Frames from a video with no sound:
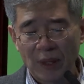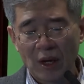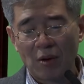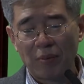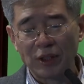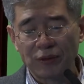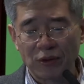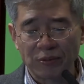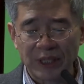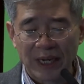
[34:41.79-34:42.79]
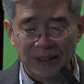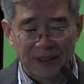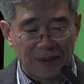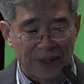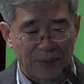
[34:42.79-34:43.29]
apart from size,
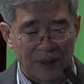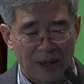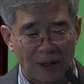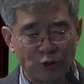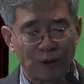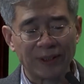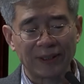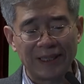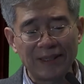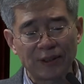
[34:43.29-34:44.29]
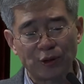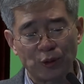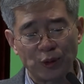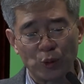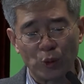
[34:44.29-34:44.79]
is that they are attracting
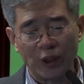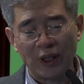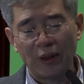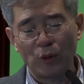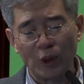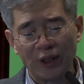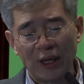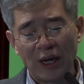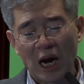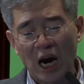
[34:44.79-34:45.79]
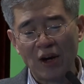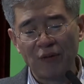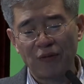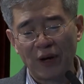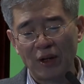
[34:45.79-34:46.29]
industries with high
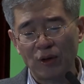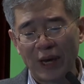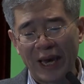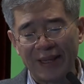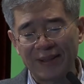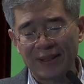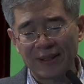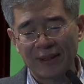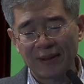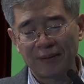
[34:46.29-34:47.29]
value added